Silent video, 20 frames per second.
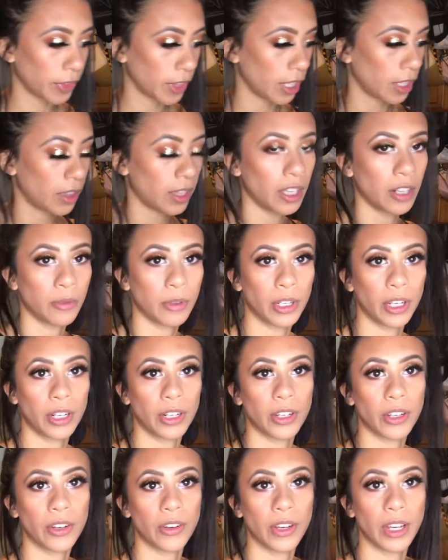And then we're going
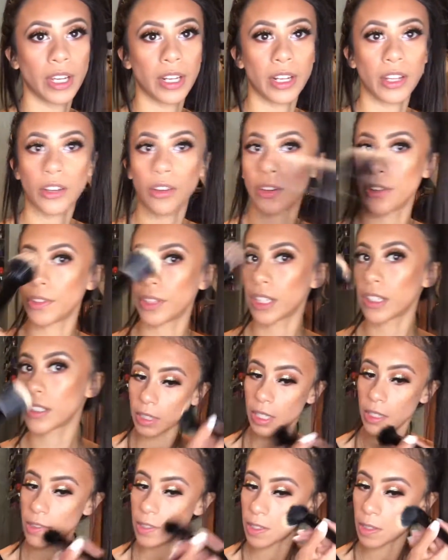to go ahead and go in with
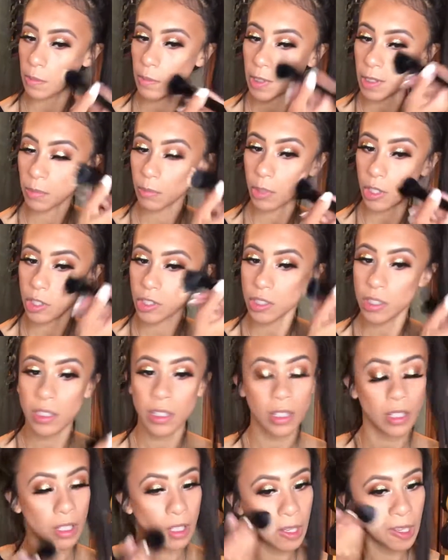that stippling brush
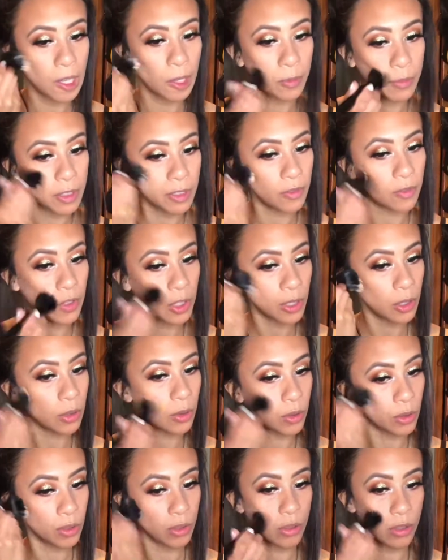to help
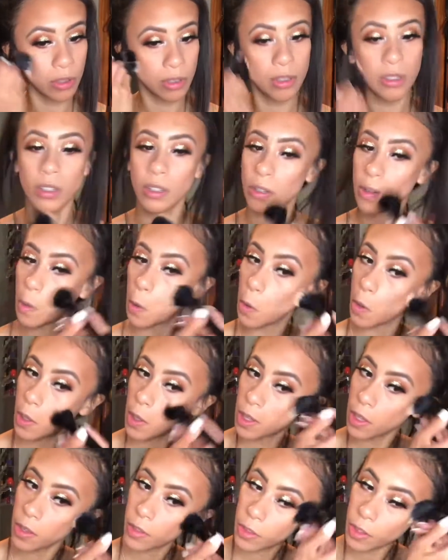diffuse
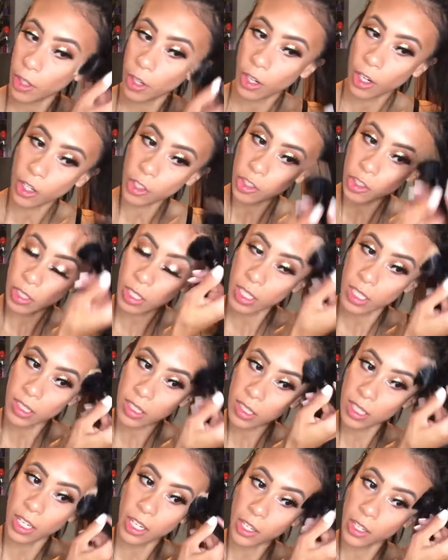the harshness
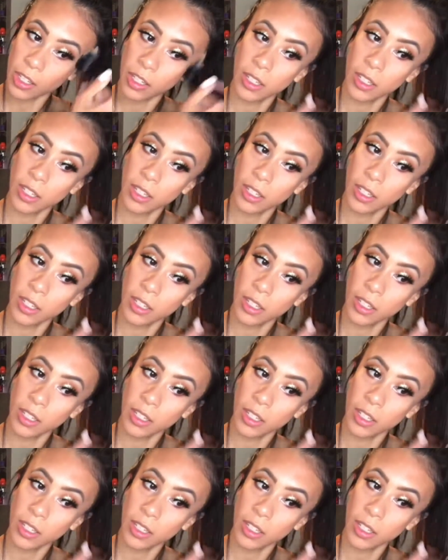there.